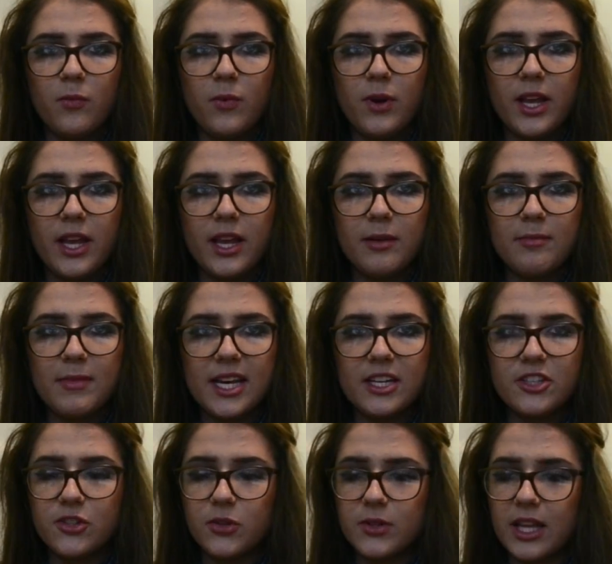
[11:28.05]
We
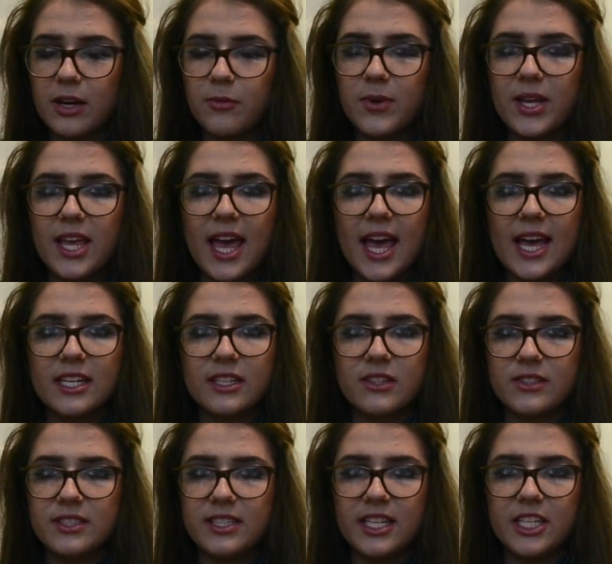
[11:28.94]
made sure that we aired a
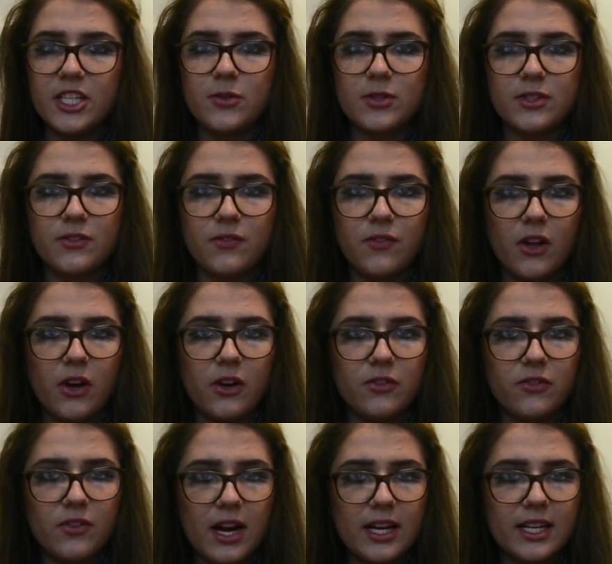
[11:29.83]
continuous flow
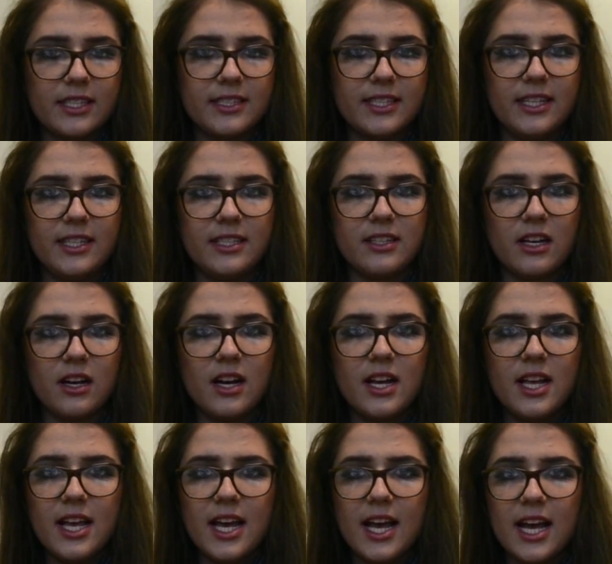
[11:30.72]
throughout the teaser,
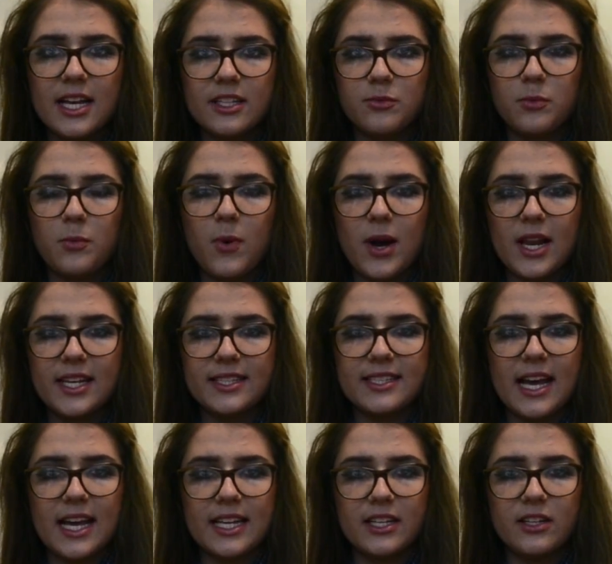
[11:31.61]
as well
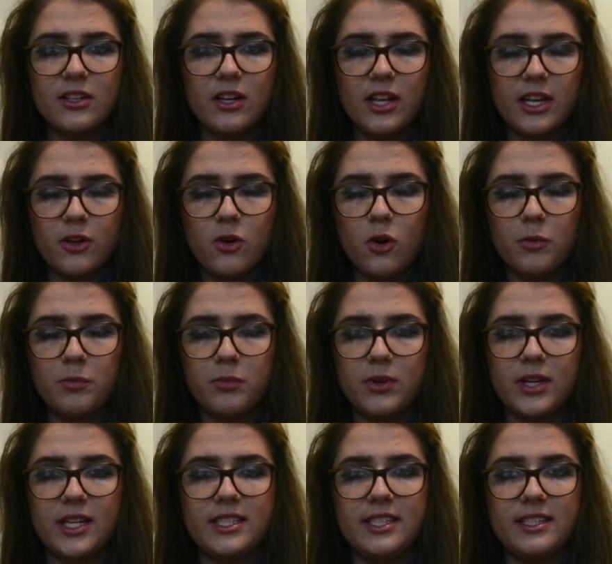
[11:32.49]
as
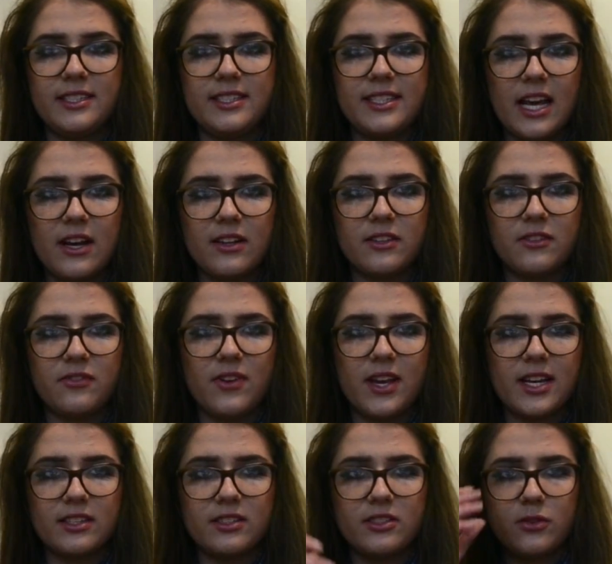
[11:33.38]
incorporating sound
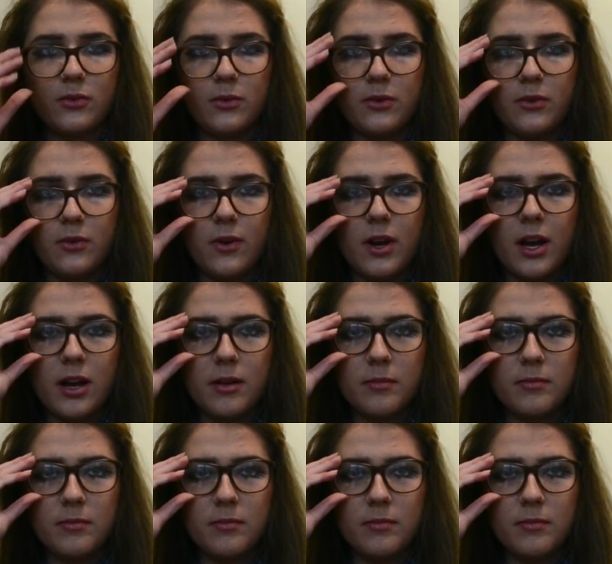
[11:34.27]
effects to